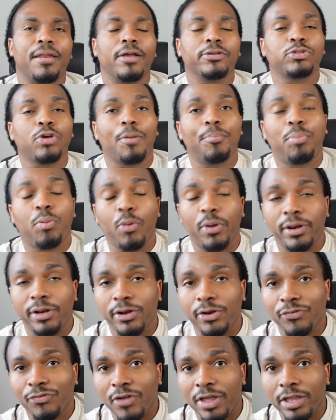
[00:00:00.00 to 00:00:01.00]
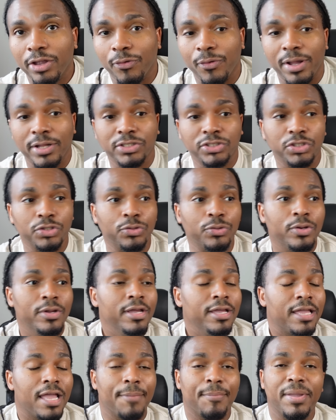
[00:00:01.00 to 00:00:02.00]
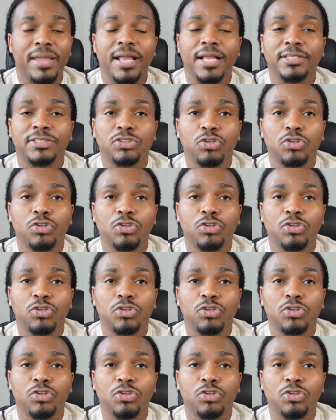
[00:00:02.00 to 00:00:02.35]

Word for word: They start pointing the finger at you and being